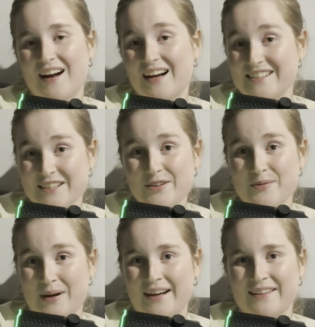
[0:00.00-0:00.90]
I see you
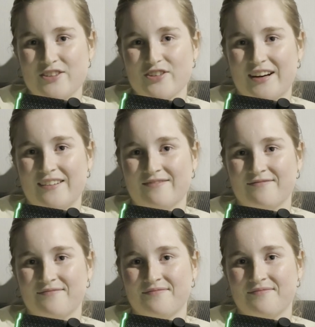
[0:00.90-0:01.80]
behind the screen.
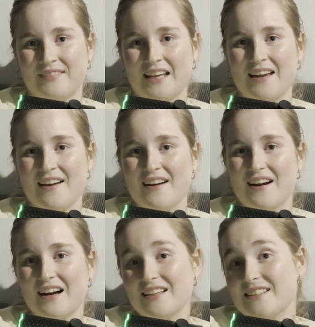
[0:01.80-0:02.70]

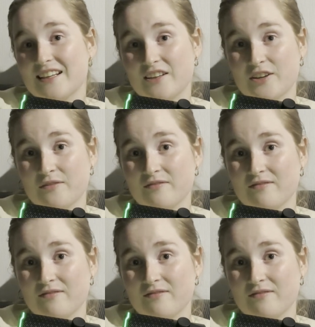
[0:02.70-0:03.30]
I see you.